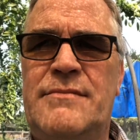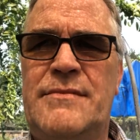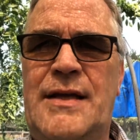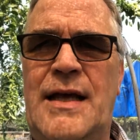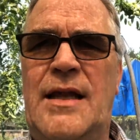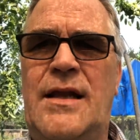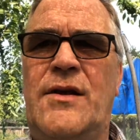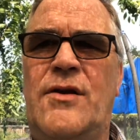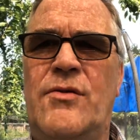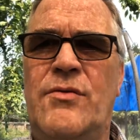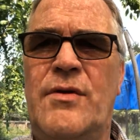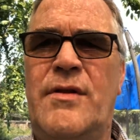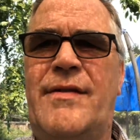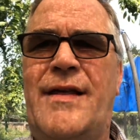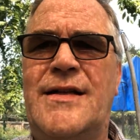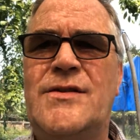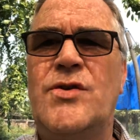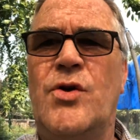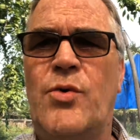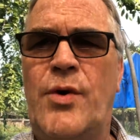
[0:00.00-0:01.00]
telling you that
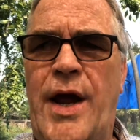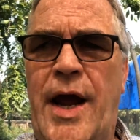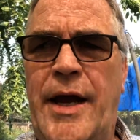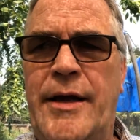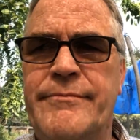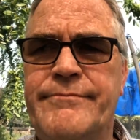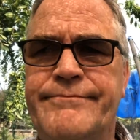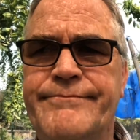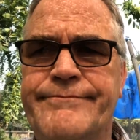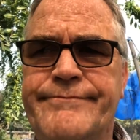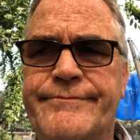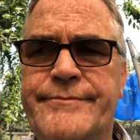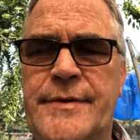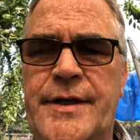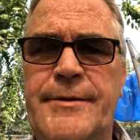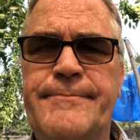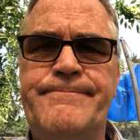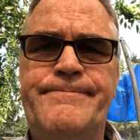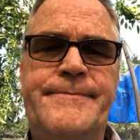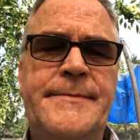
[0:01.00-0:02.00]
that's okay.
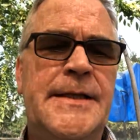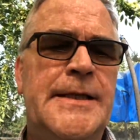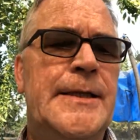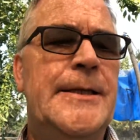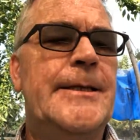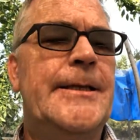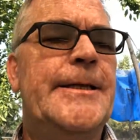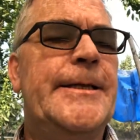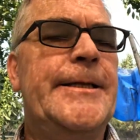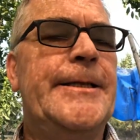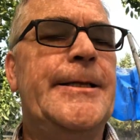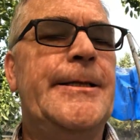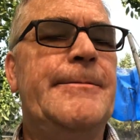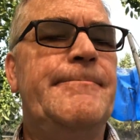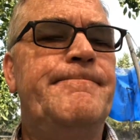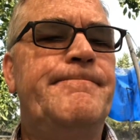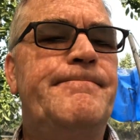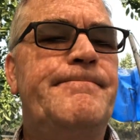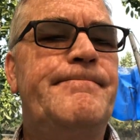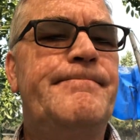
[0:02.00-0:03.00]
Okay?
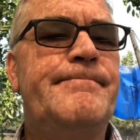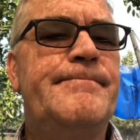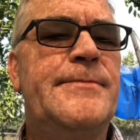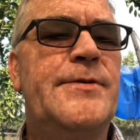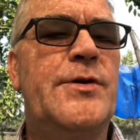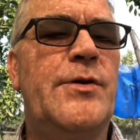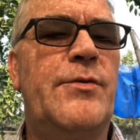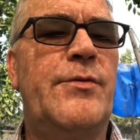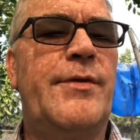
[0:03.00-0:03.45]
So